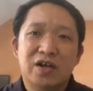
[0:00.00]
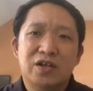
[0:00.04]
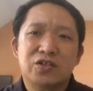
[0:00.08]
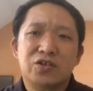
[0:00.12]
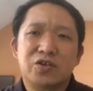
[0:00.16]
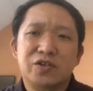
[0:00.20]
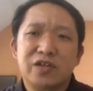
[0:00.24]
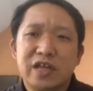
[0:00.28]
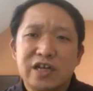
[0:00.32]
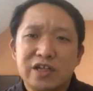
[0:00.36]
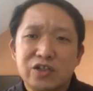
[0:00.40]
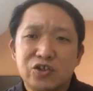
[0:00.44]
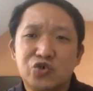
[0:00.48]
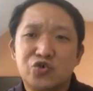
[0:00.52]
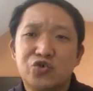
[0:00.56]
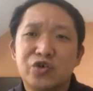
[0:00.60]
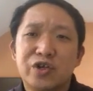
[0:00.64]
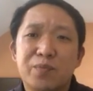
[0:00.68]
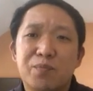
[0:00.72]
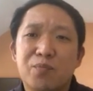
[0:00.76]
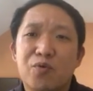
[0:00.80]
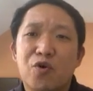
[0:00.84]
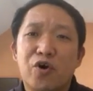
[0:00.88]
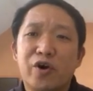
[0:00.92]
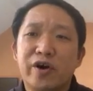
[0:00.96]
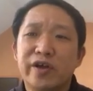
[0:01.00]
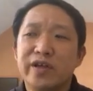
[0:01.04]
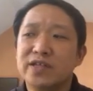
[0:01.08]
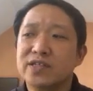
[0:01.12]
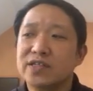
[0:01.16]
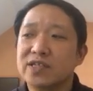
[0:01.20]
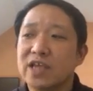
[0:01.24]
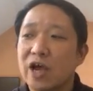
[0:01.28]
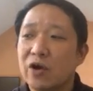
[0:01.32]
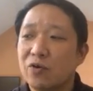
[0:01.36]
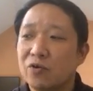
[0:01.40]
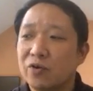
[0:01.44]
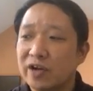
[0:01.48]
So there are 3
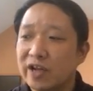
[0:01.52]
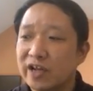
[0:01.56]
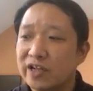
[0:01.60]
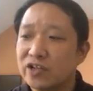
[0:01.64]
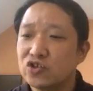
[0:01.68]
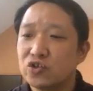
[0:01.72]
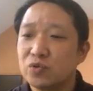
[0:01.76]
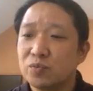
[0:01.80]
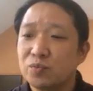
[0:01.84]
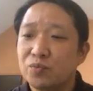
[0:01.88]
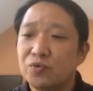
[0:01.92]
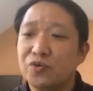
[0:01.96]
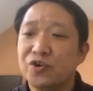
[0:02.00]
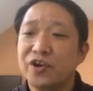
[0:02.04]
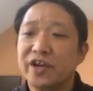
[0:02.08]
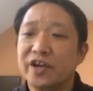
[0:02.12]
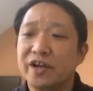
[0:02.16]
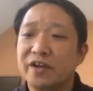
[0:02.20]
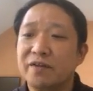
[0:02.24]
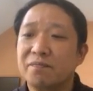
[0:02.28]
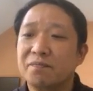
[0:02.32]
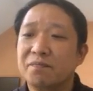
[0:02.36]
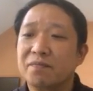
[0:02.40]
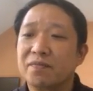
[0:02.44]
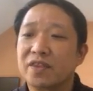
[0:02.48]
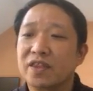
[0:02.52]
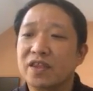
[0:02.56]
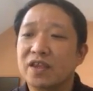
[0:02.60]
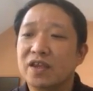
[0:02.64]
points I would like to bring